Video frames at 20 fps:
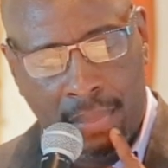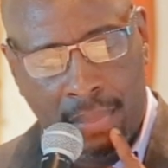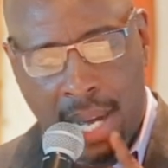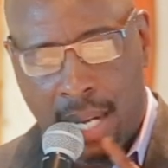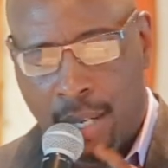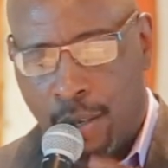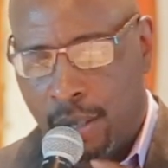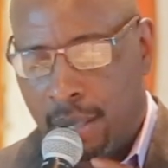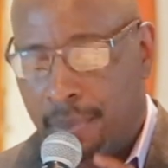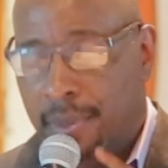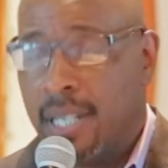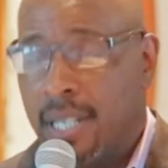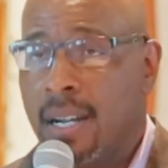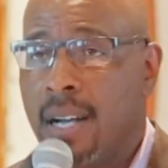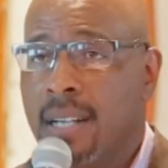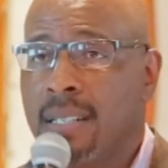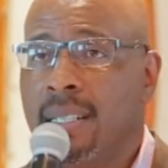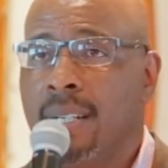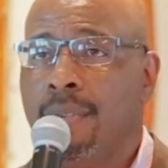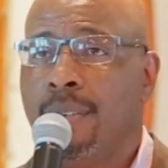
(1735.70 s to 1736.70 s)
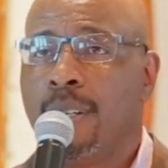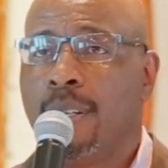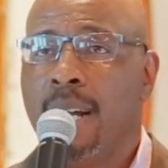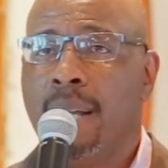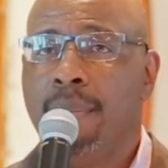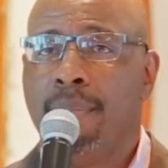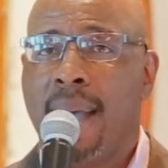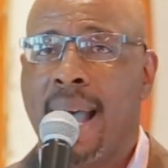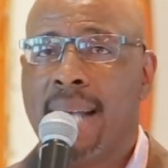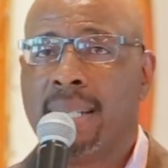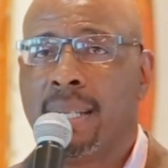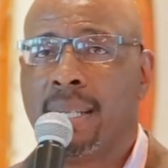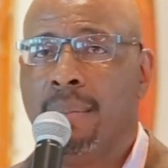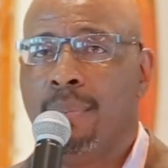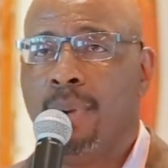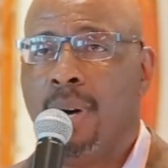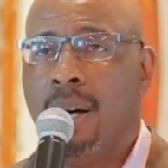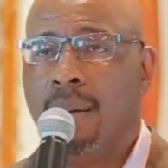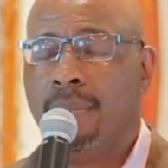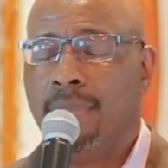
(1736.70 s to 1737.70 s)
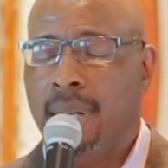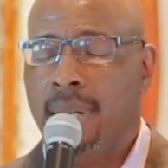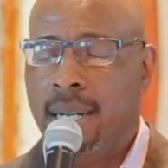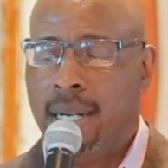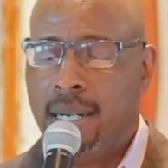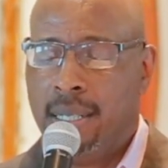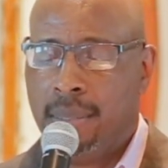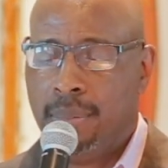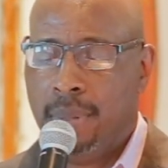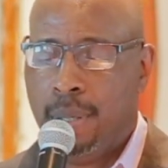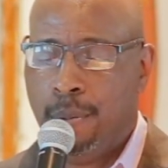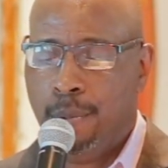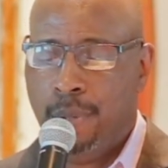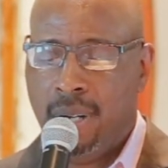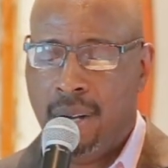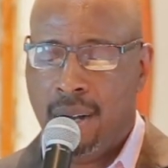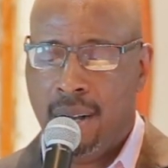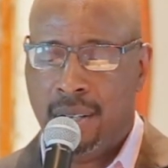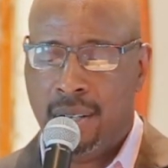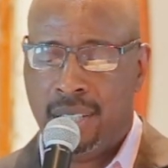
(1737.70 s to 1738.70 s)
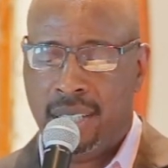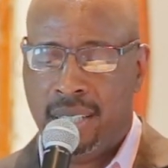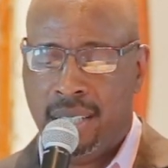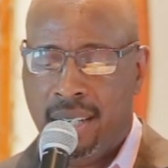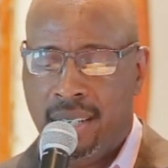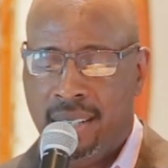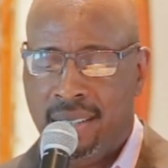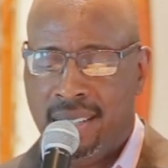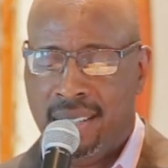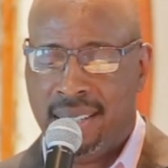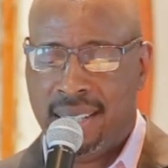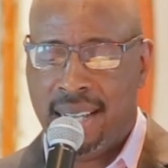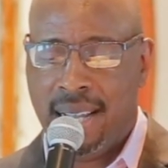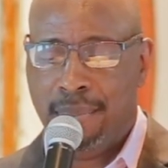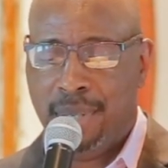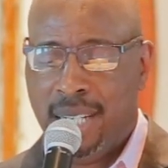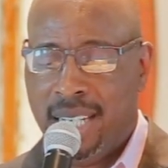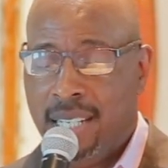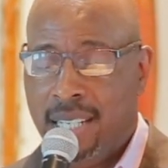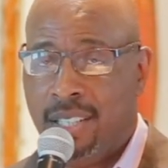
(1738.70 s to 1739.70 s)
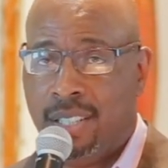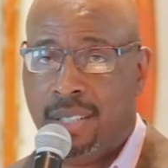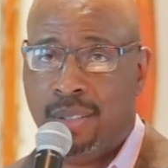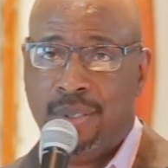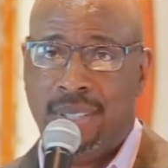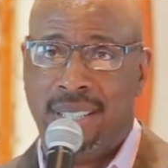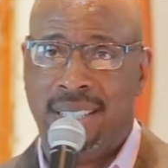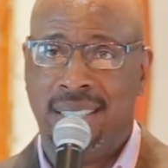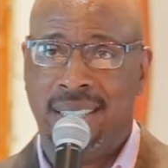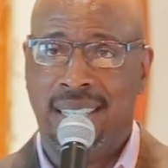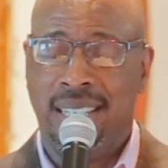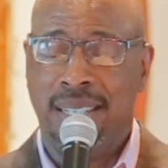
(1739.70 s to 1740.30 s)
not only because they were great basketball players, but we all share the same initials,